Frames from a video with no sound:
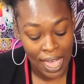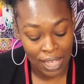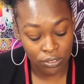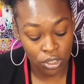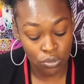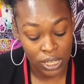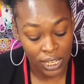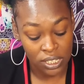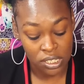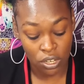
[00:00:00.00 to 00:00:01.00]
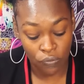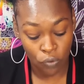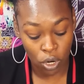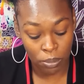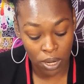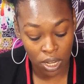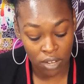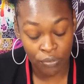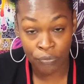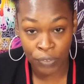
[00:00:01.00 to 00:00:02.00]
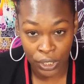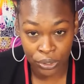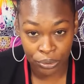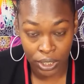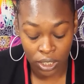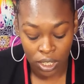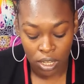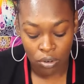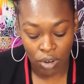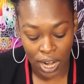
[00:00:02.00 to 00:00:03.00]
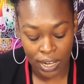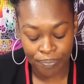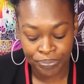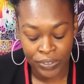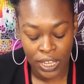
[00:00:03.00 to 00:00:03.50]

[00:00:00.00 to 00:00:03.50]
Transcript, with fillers: after you gain some form of victory, right?